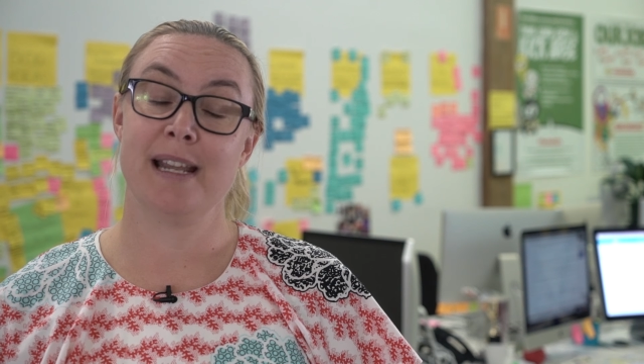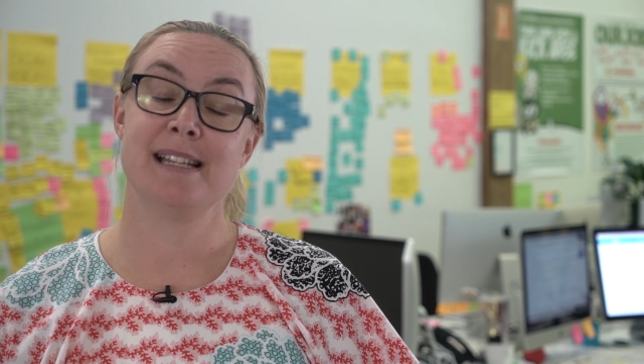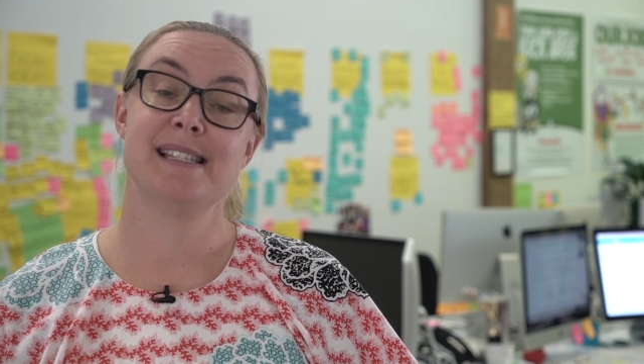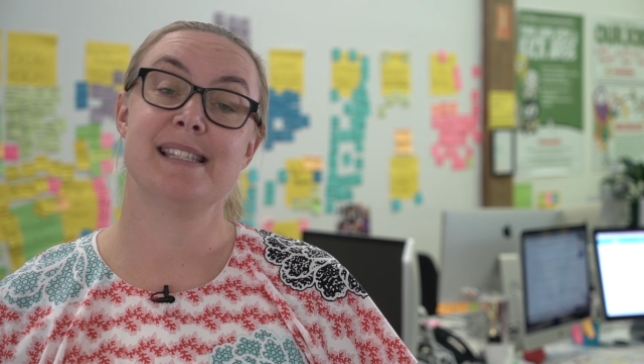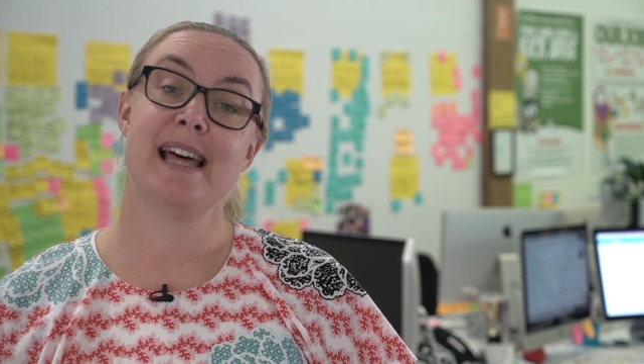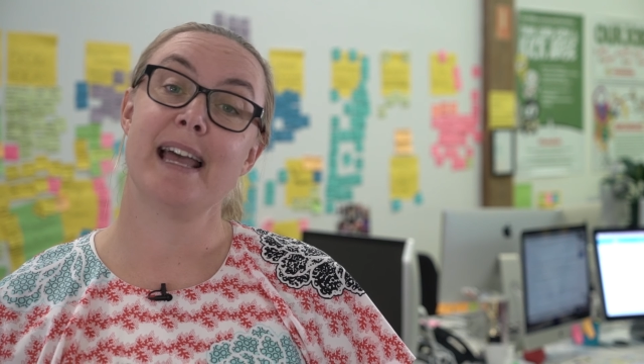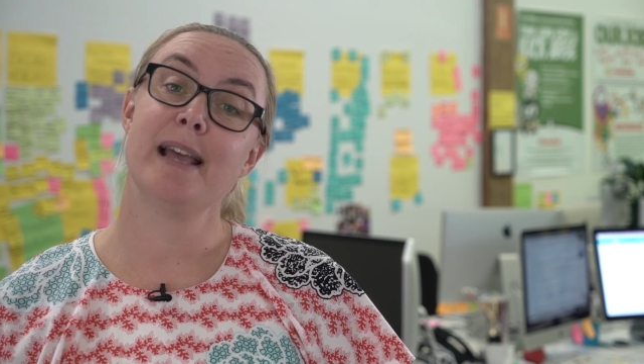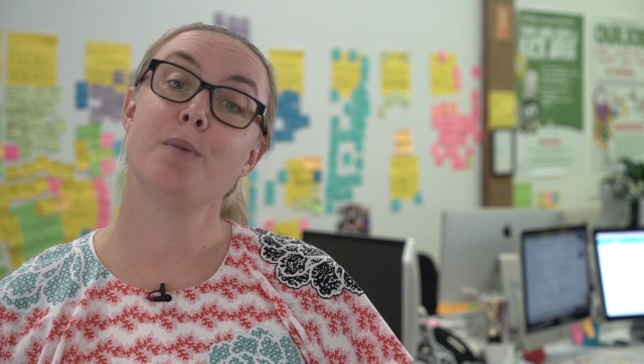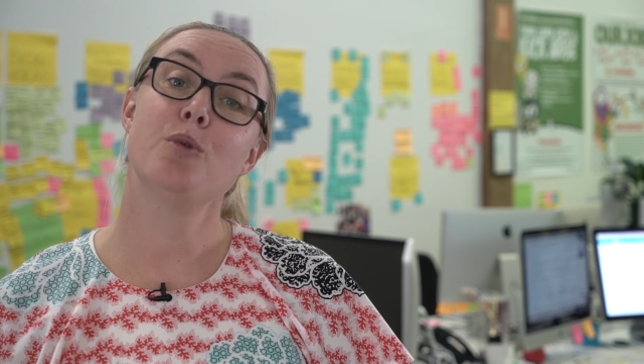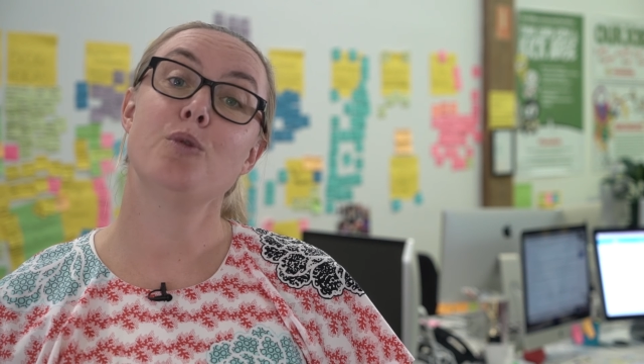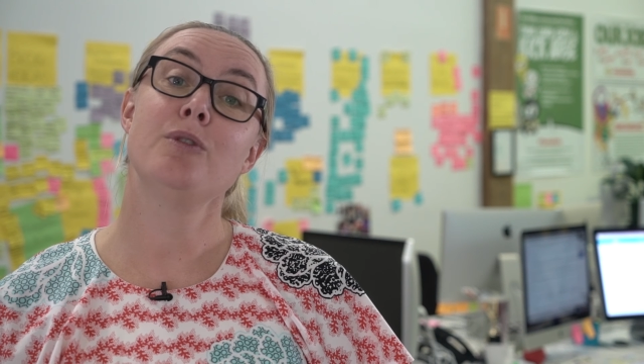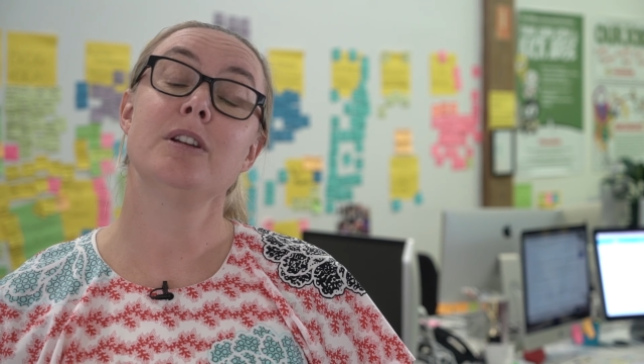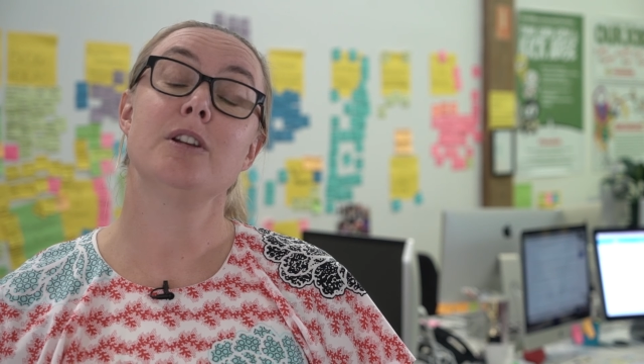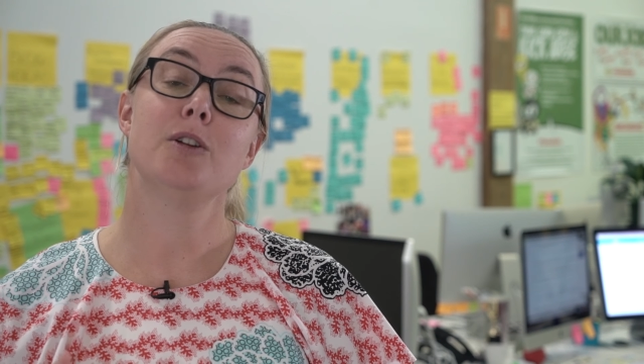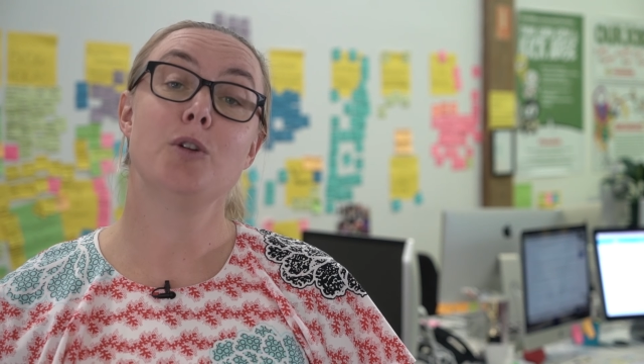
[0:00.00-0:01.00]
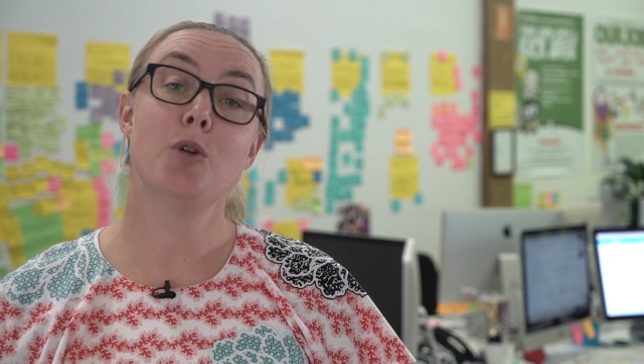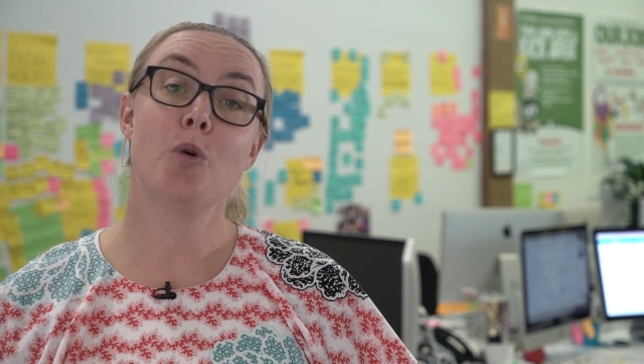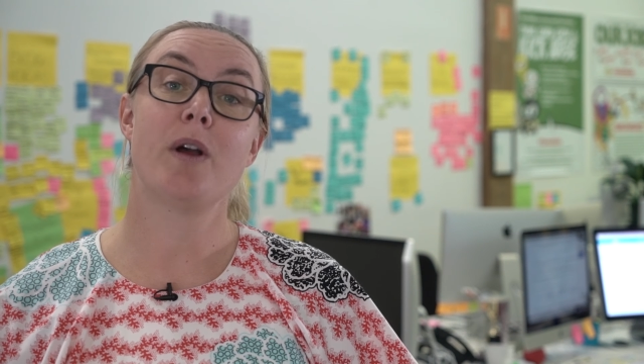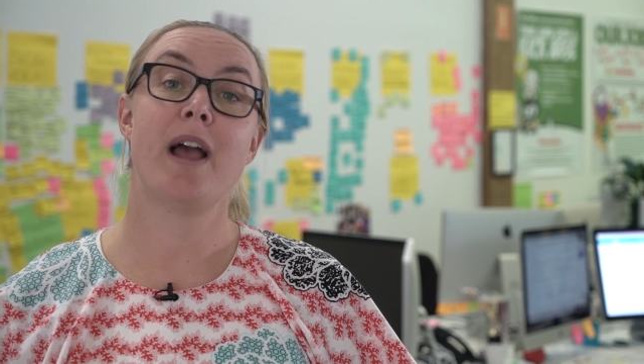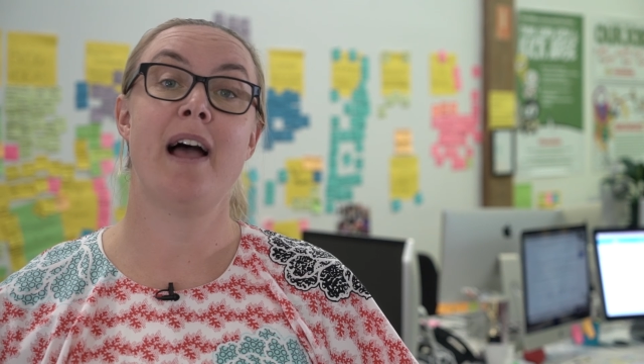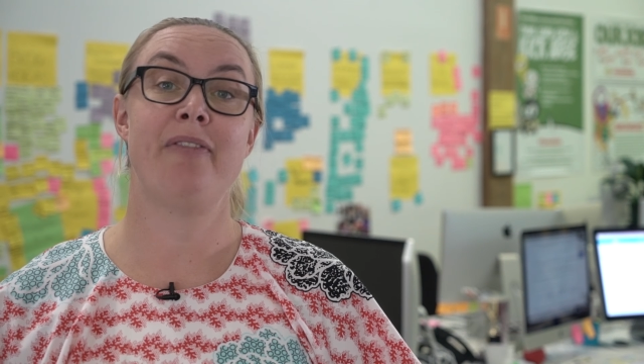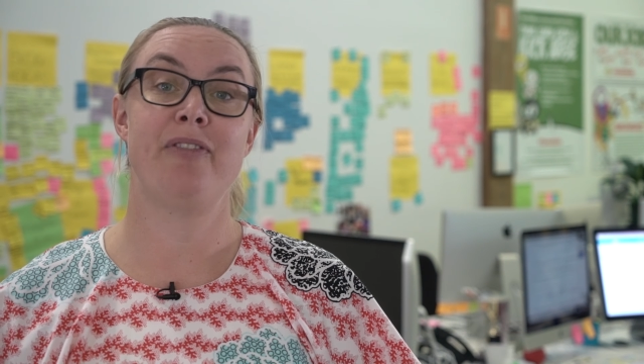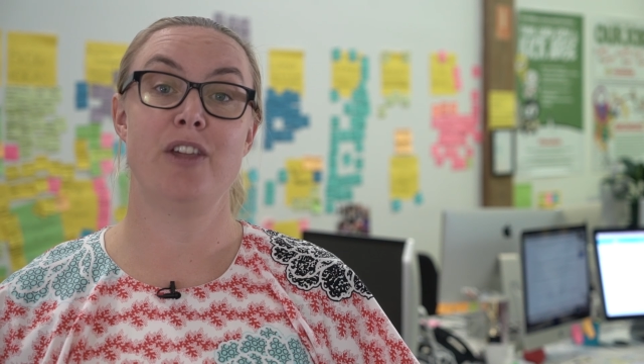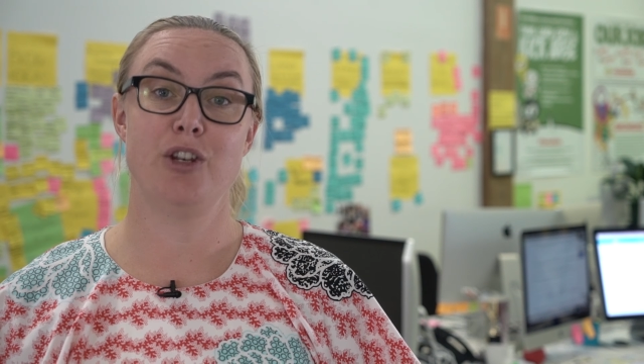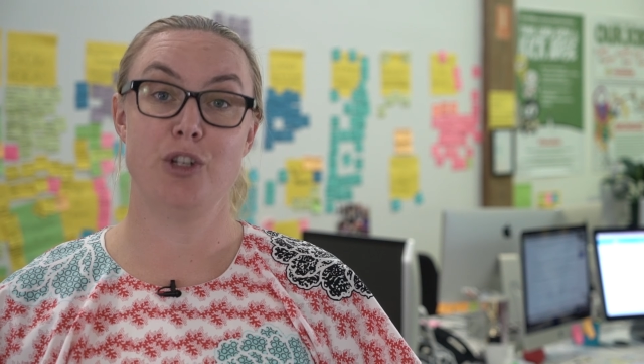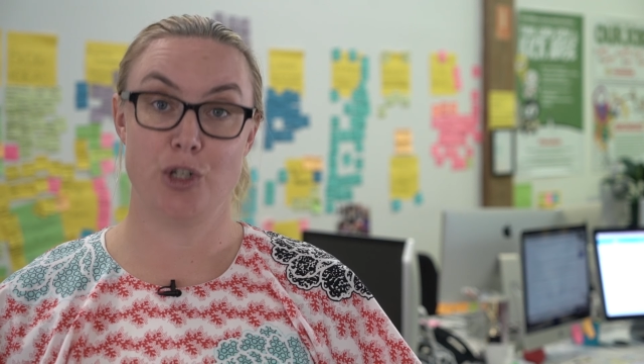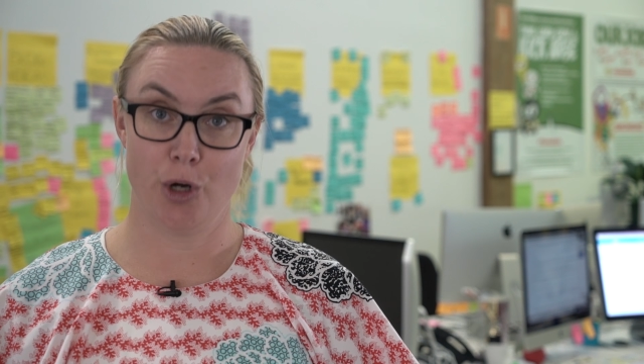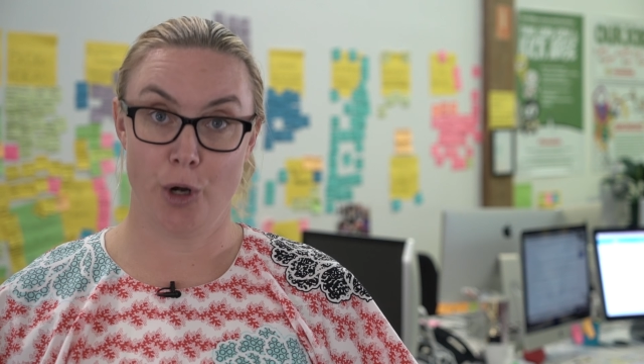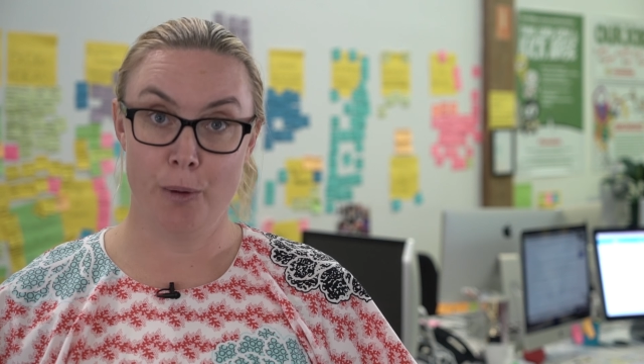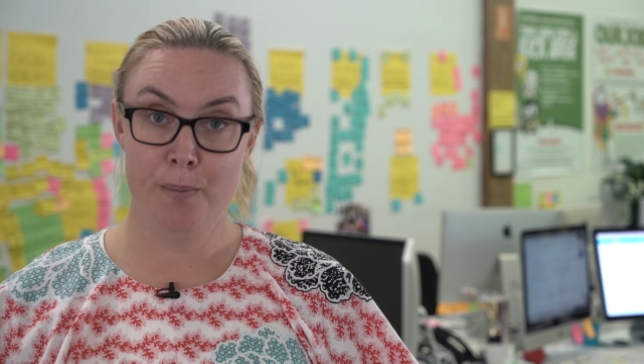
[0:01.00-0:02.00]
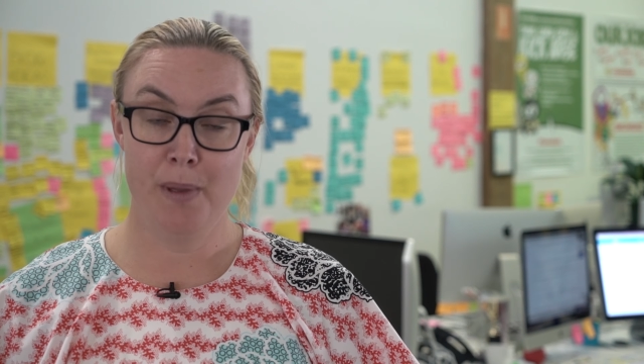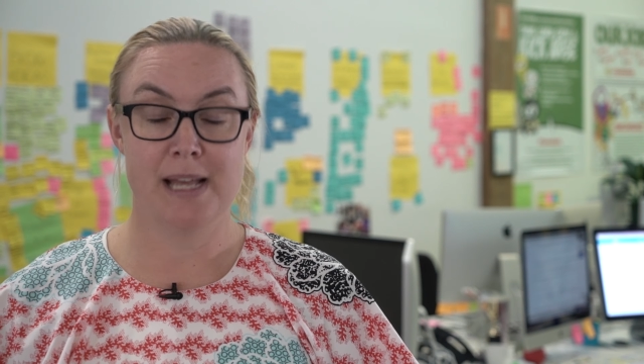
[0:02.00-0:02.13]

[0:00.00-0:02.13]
is they will look at the job,